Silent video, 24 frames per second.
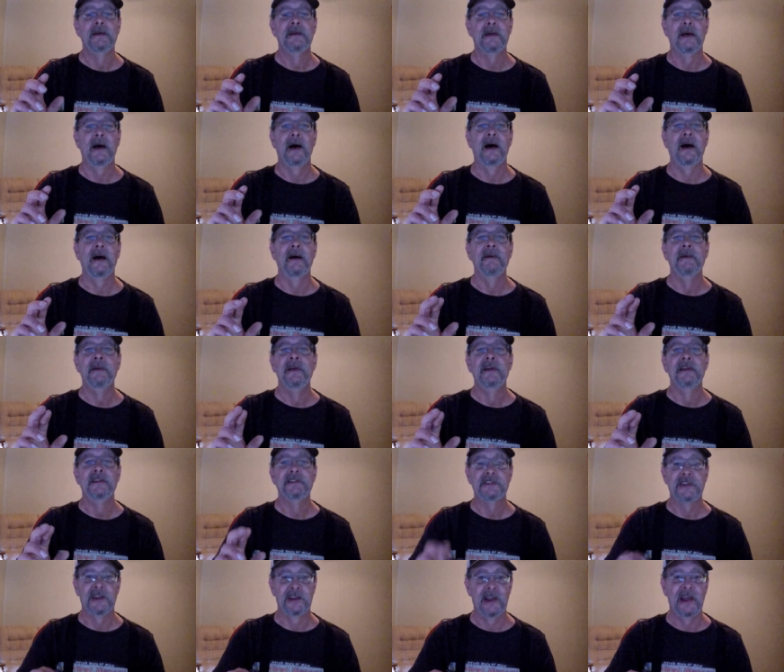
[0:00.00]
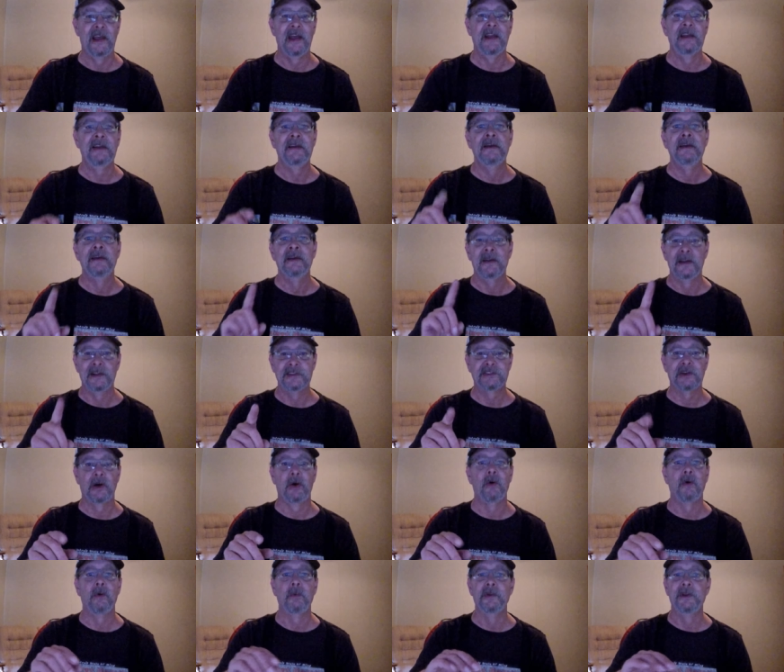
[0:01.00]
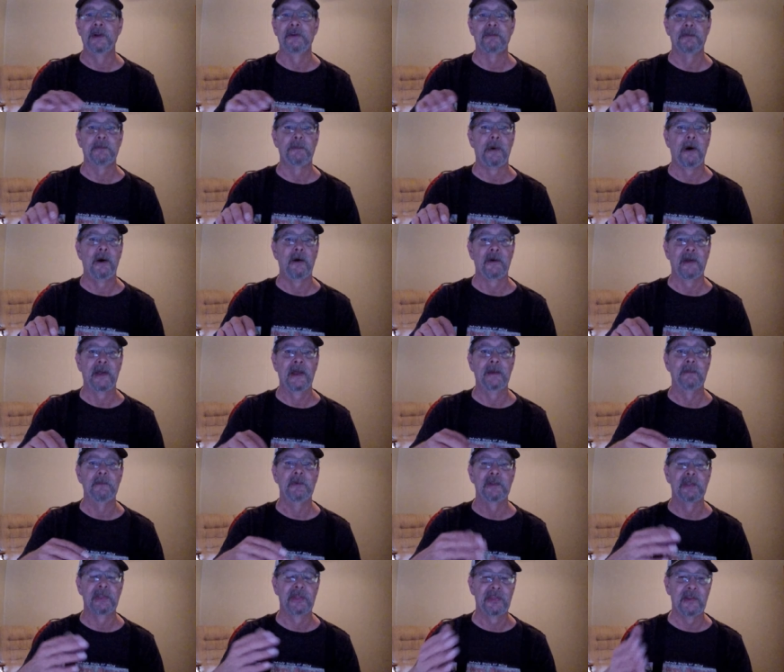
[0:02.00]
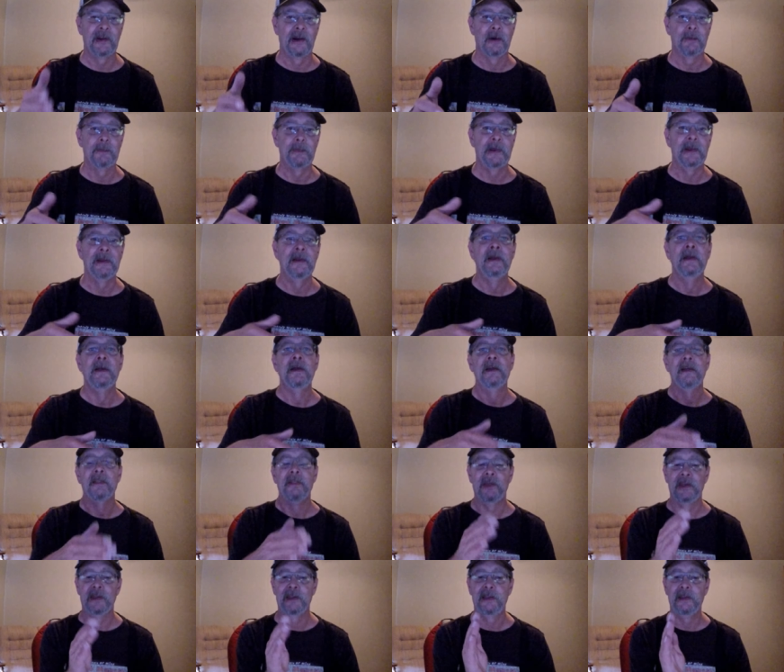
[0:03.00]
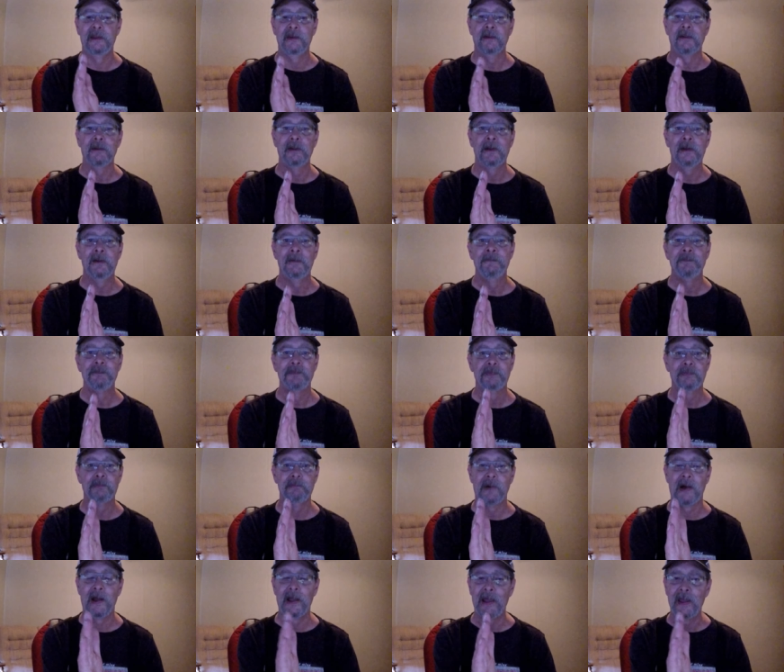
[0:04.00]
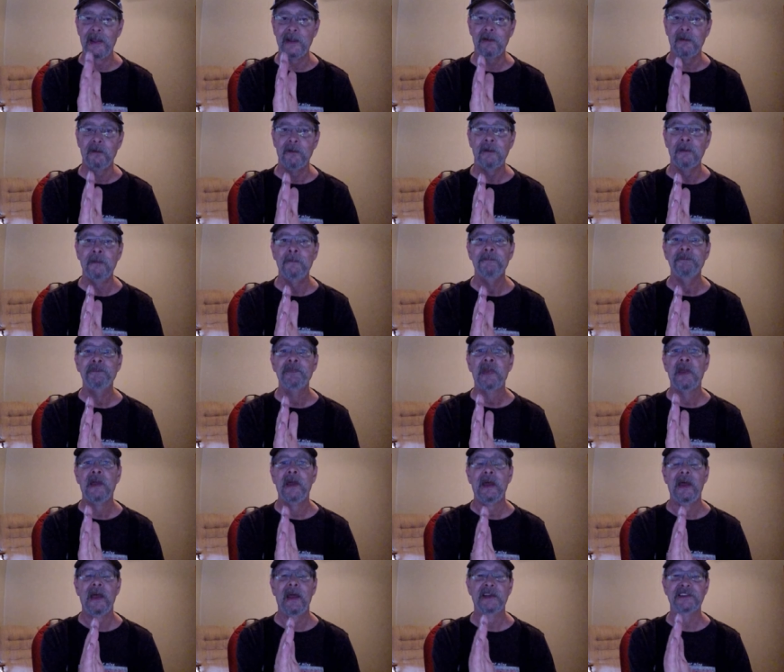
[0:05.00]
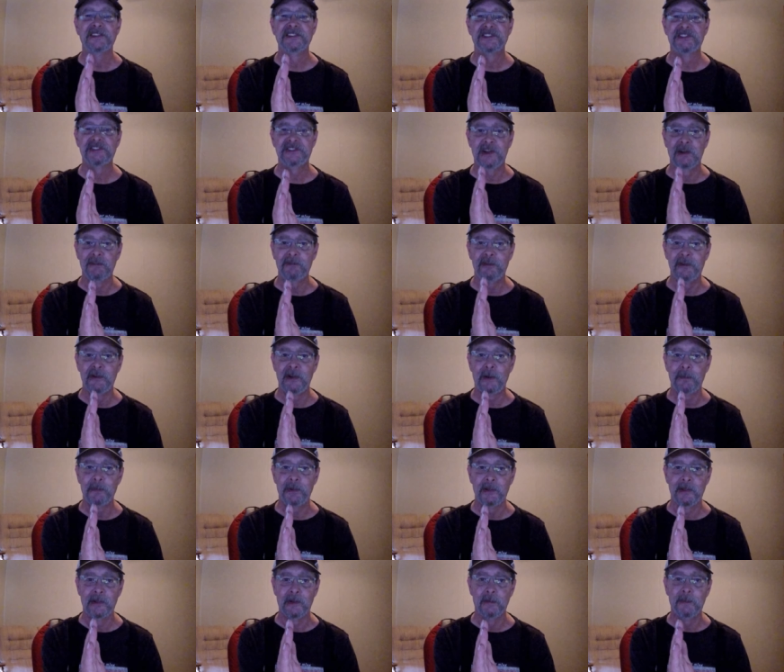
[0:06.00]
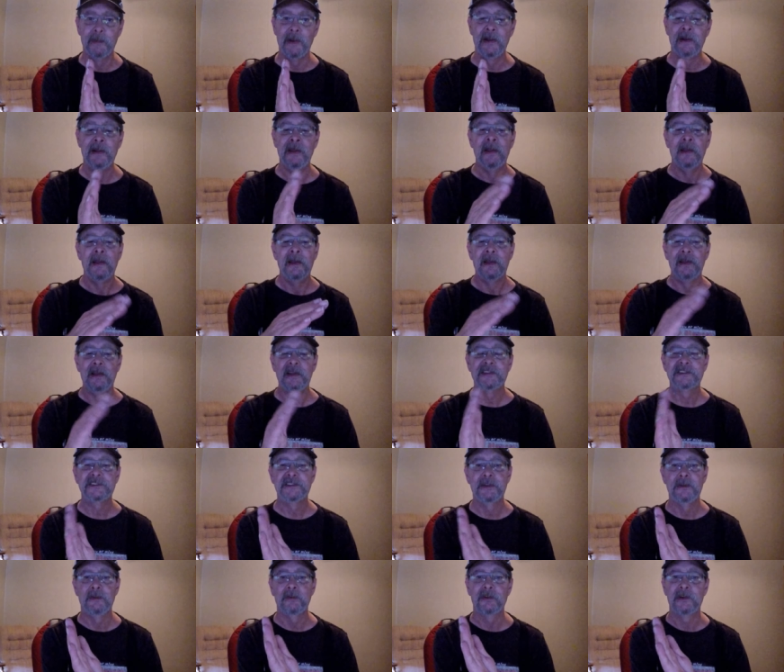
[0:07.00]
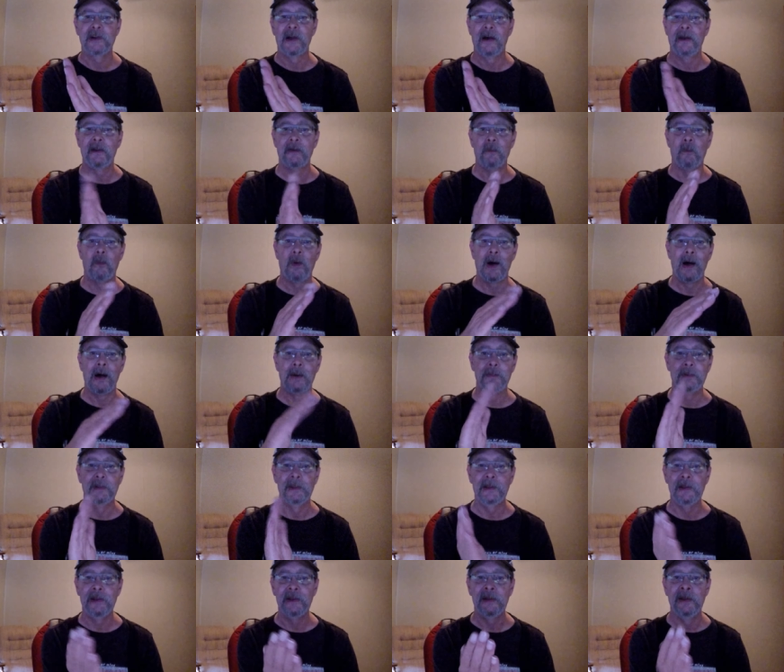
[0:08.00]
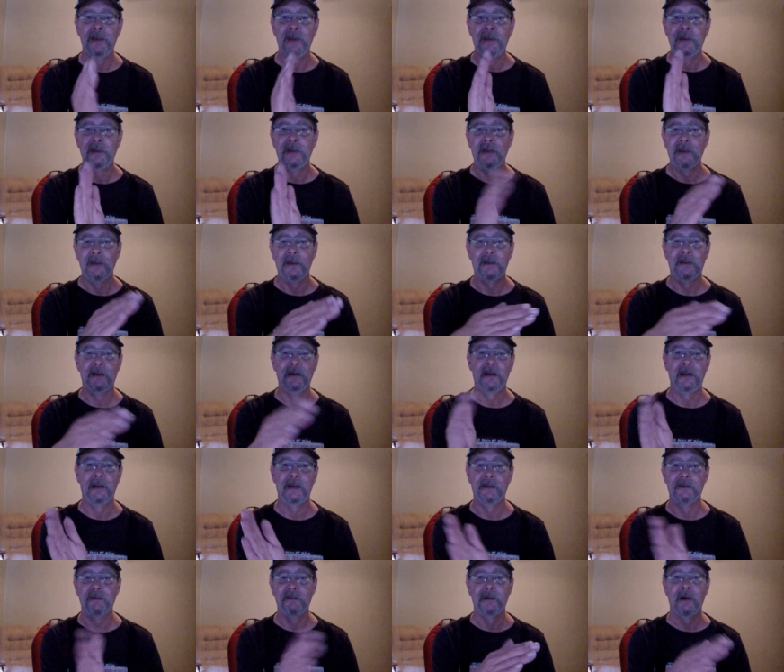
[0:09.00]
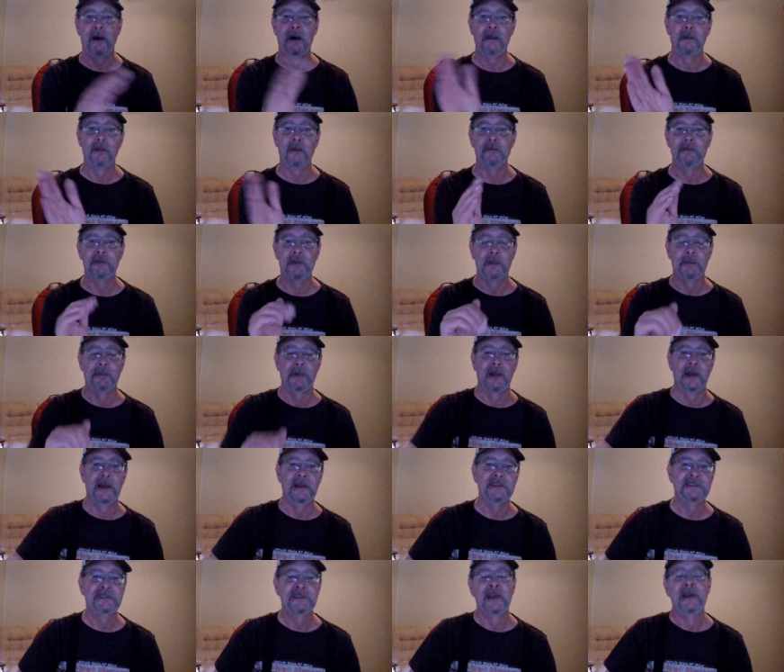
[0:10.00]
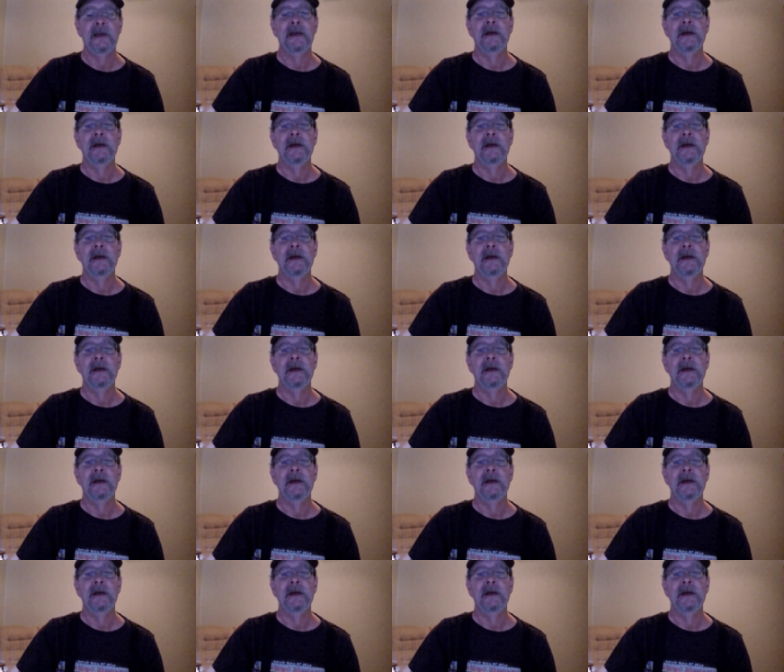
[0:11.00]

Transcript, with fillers: Uh, Today, it's a whole different ballgame with therapy. The heel, my ankle, has stiffened up a little bit. It's still kind of wobbly and, and all over the place.